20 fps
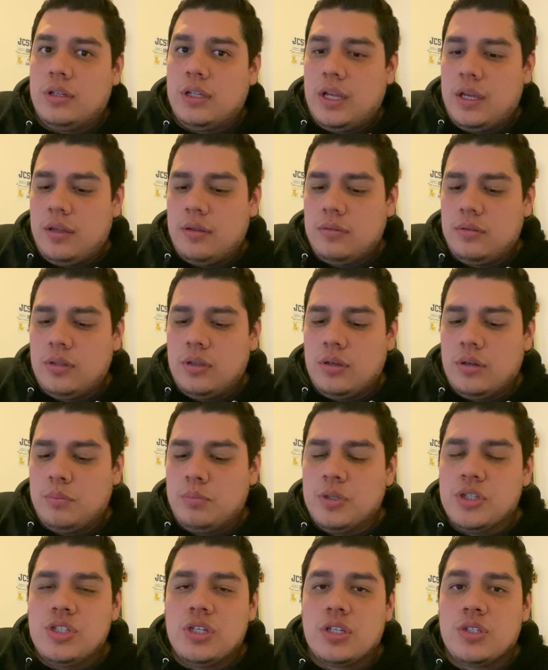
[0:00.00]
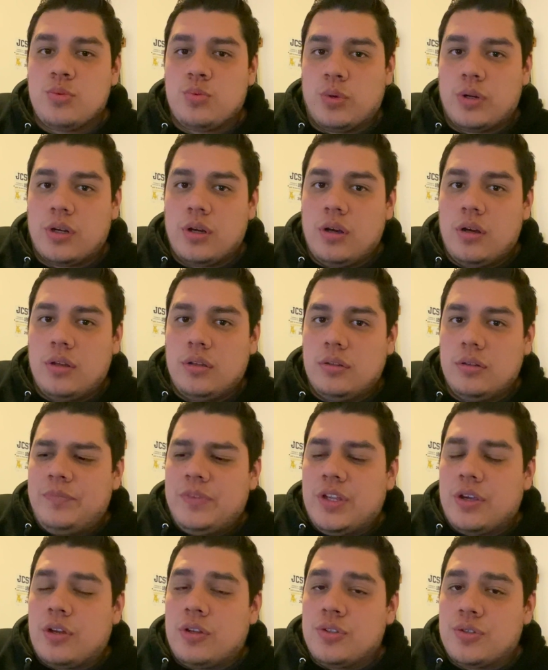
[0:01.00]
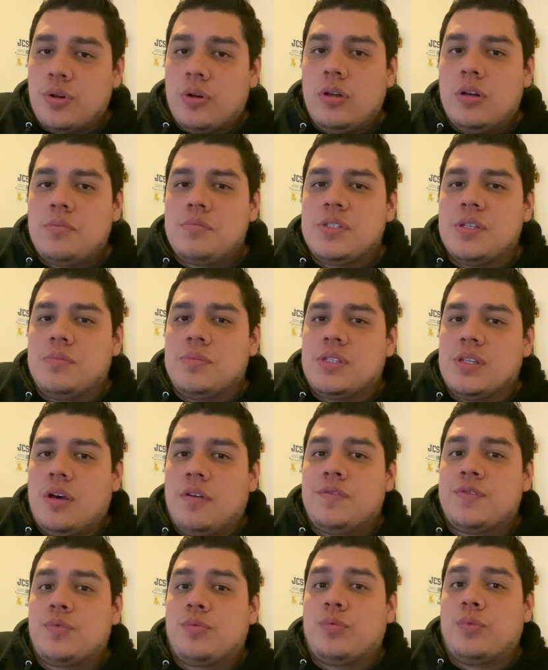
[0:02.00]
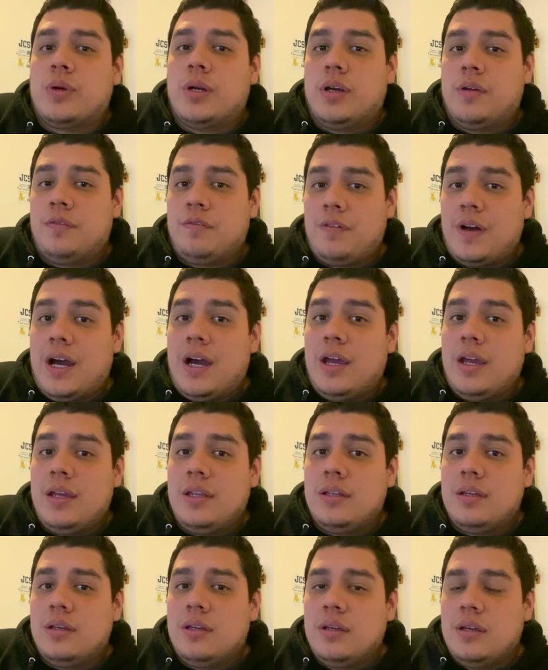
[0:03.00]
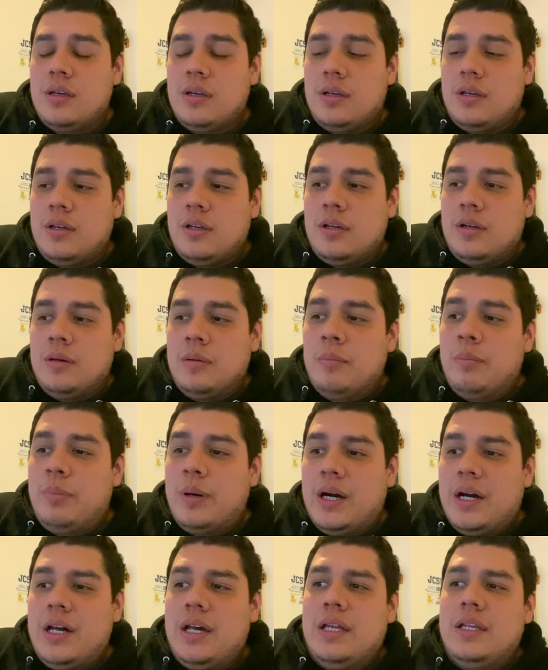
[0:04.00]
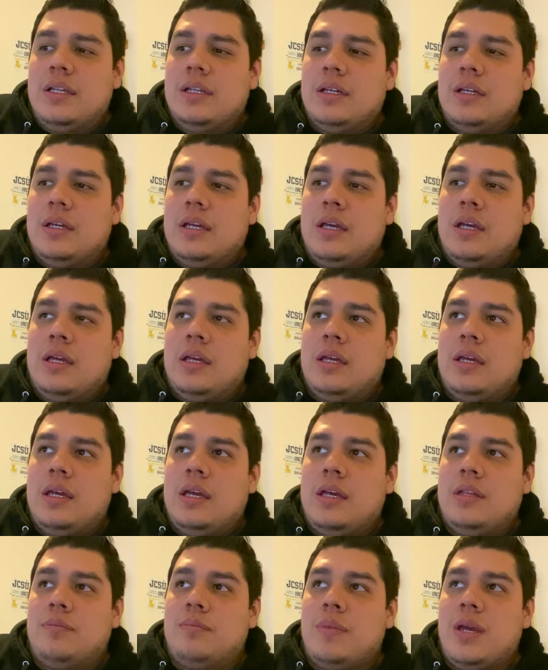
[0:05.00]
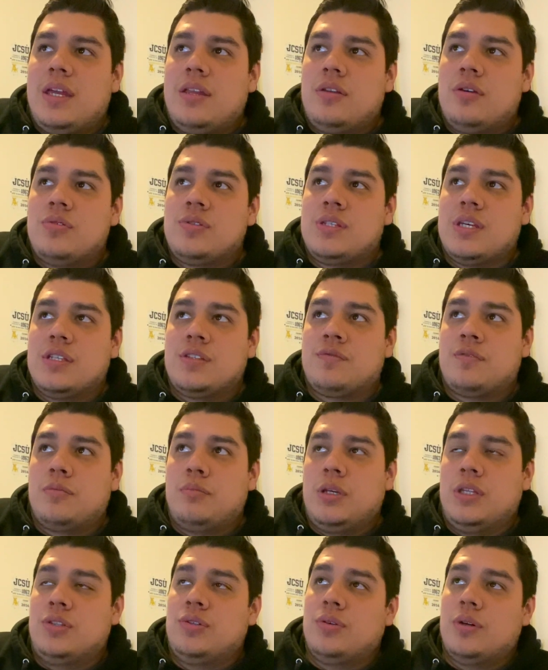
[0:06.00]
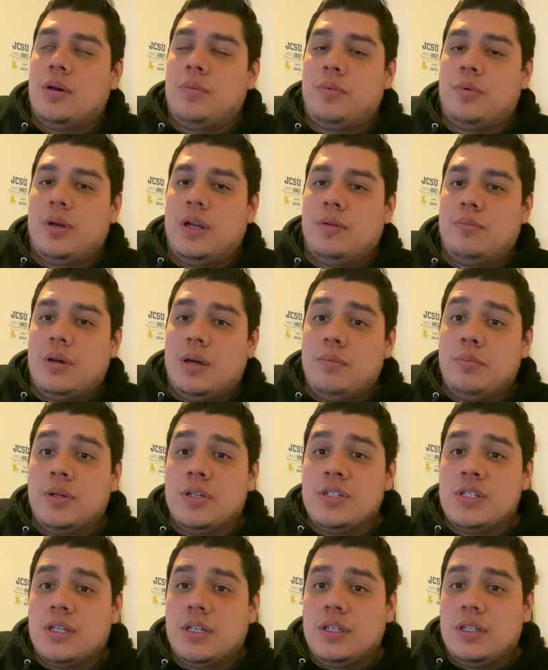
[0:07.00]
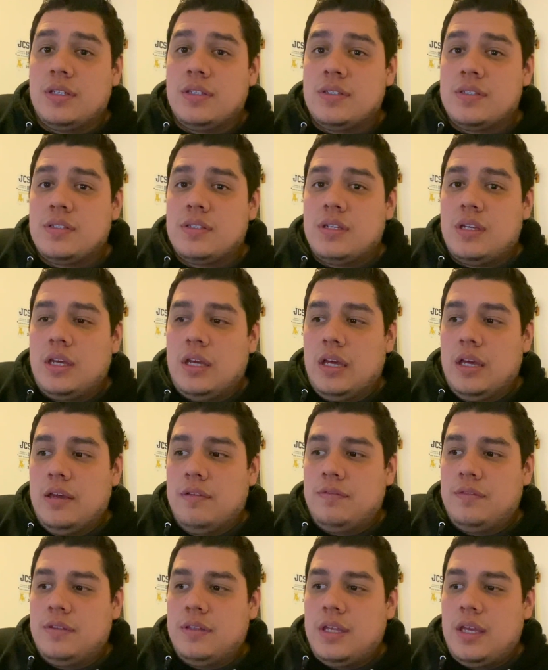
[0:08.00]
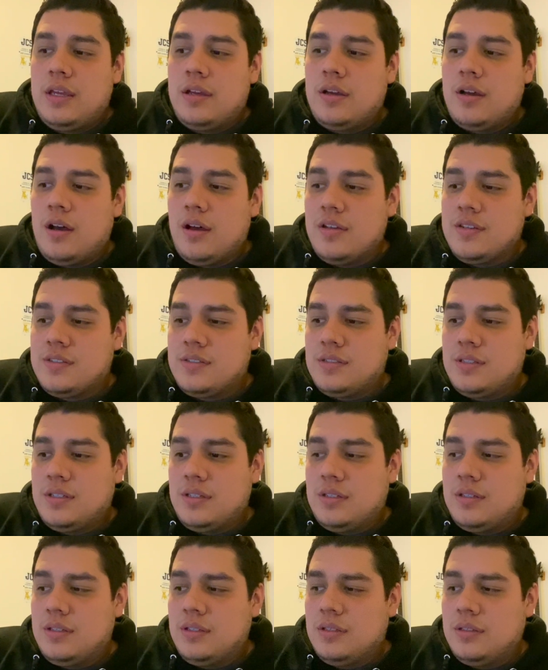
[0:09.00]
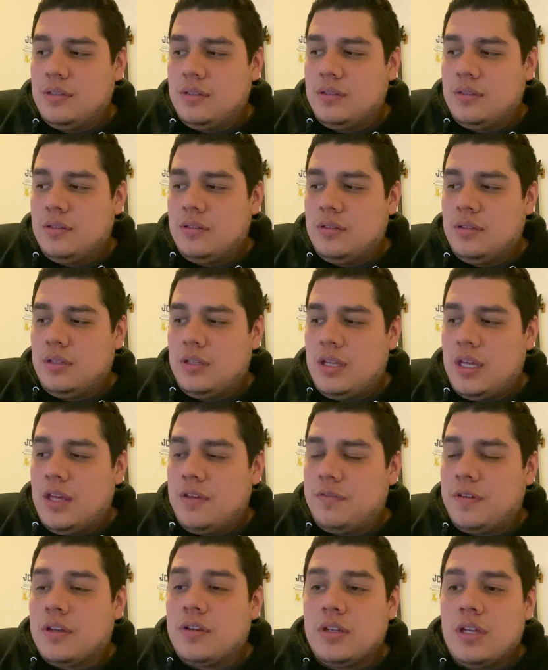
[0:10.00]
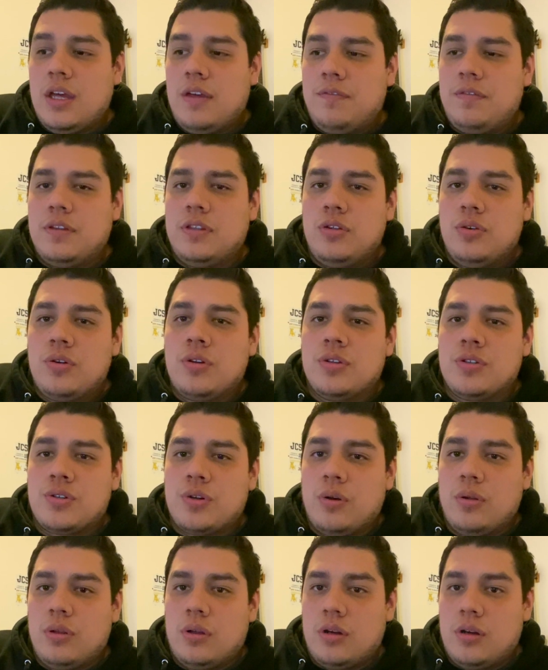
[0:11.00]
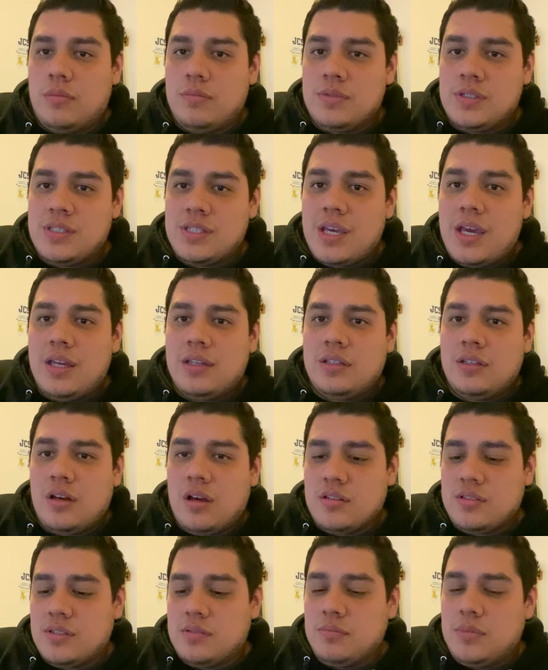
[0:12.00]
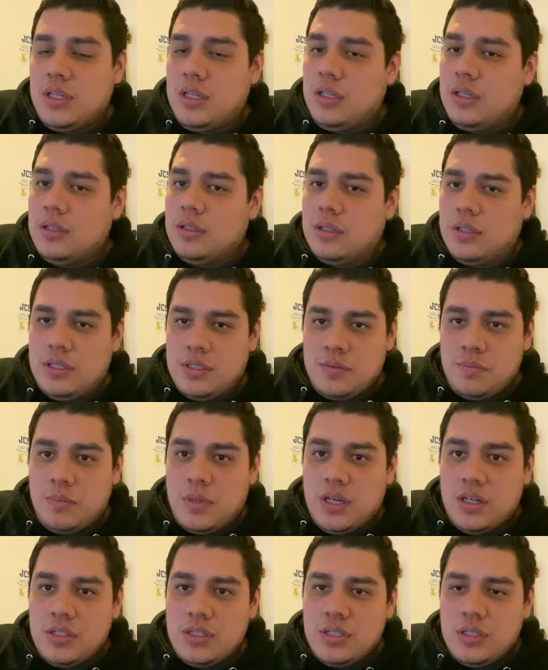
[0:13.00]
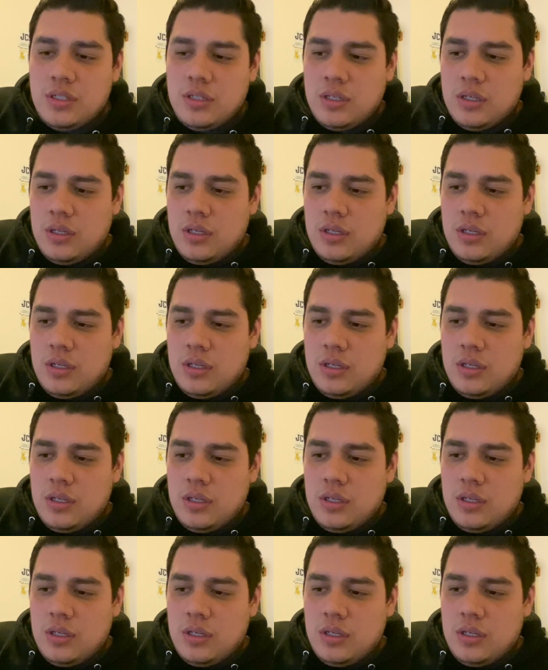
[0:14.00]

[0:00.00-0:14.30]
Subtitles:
Like, the bushings were gone. The control arms themselves were fine, but it made no sense for me to upgrade my bushings if they costed, if a new control arm set costed me as much.